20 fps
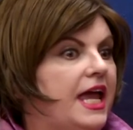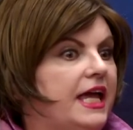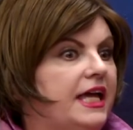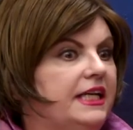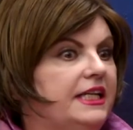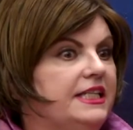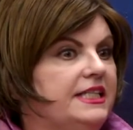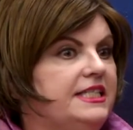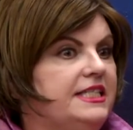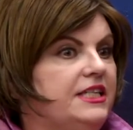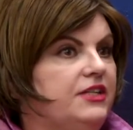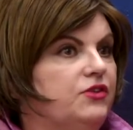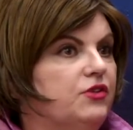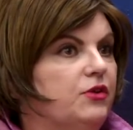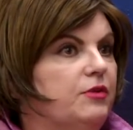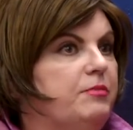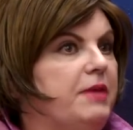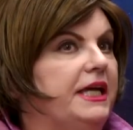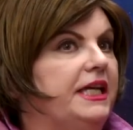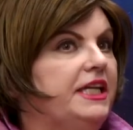And it's
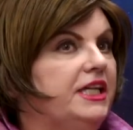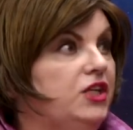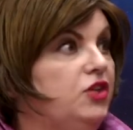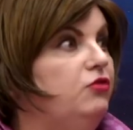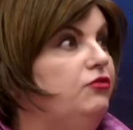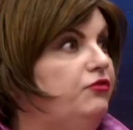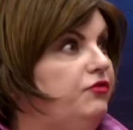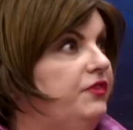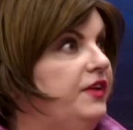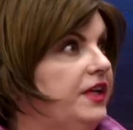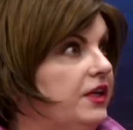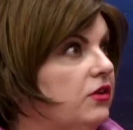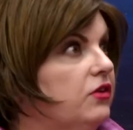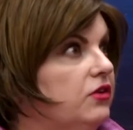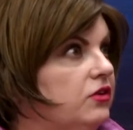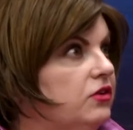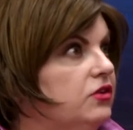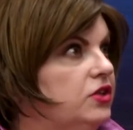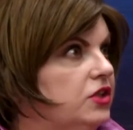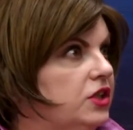either making you
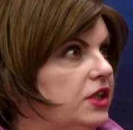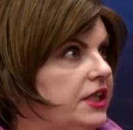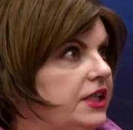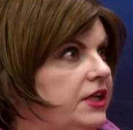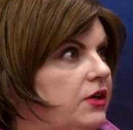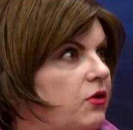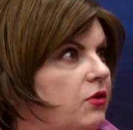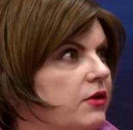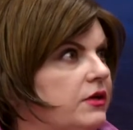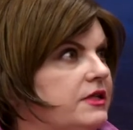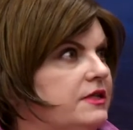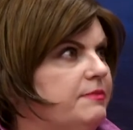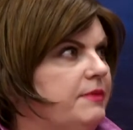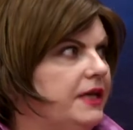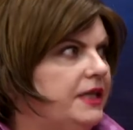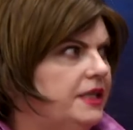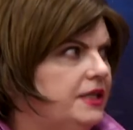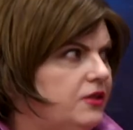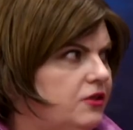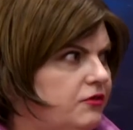feel good, or it's
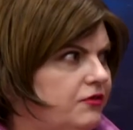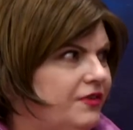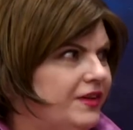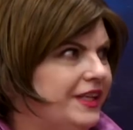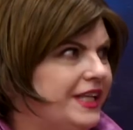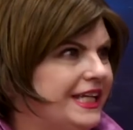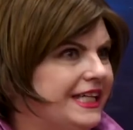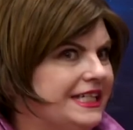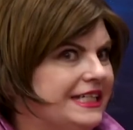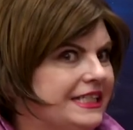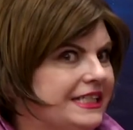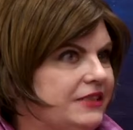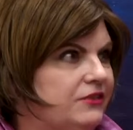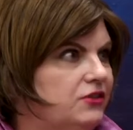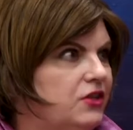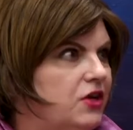making you feel like, I don't know.